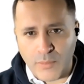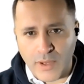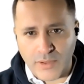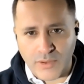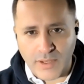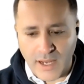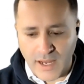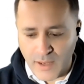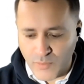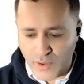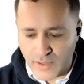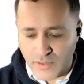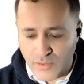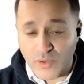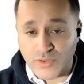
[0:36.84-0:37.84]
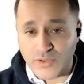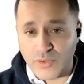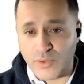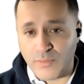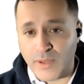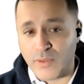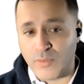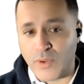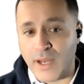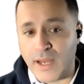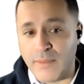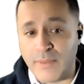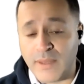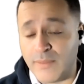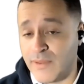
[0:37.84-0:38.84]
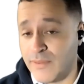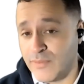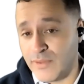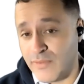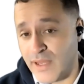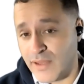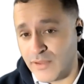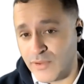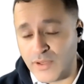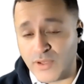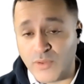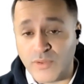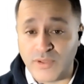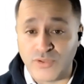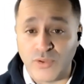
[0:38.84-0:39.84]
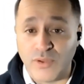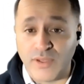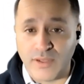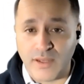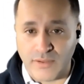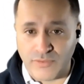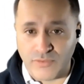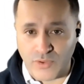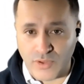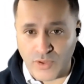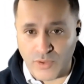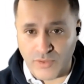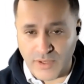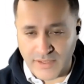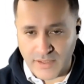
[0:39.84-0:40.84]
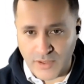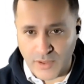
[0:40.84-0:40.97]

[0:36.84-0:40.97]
Today I want to talk to you about why a payment provider alone is not enough for a con racing